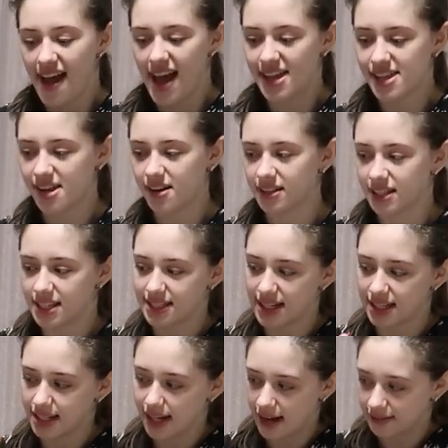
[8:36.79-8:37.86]
And then on this
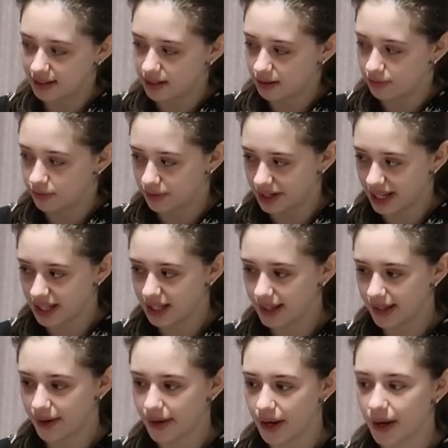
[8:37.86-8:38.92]
side they have like the full Nike
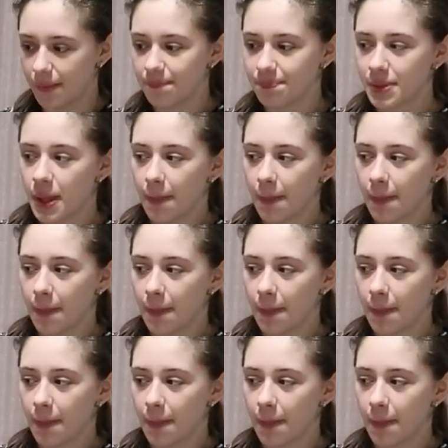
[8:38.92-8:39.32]
logo.